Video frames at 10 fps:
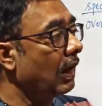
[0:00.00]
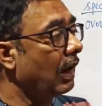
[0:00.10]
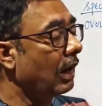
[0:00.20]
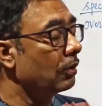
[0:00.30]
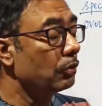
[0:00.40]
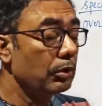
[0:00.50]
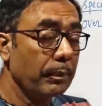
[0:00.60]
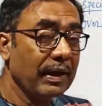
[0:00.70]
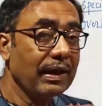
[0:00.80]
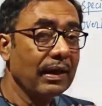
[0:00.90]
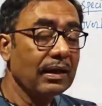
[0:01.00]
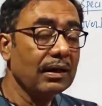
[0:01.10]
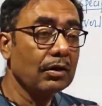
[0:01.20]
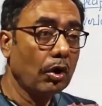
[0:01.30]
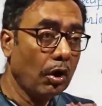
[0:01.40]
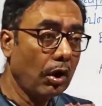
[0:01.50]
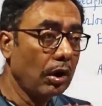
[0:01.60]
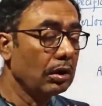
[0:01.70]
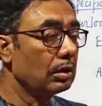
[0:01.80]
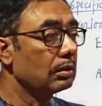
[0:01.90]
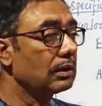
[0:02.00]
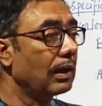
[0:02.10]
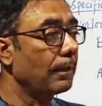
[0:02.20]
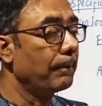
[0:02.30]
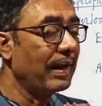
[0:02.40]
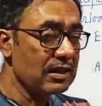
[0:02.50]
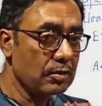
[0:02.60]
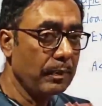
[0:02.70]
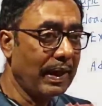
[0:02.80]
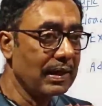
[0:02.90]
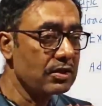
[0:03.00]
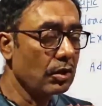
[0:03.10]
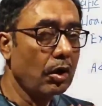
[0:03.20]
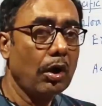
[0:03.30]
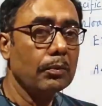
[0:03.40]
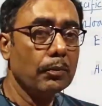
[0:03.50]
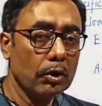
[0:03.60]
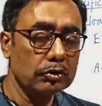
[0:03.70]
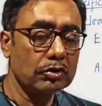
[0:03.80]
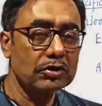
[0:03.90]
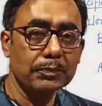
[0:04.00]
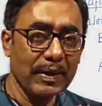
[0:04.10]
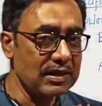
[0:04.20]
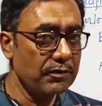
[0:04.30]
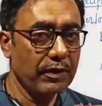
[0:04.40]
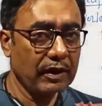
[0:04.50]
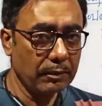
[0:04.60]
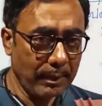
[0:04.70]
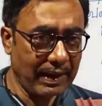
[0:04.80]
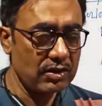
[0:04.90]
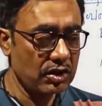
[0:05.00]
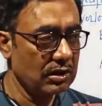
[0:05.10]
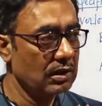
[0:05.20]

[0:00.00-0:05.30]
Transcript: will be called the best match or most specific match.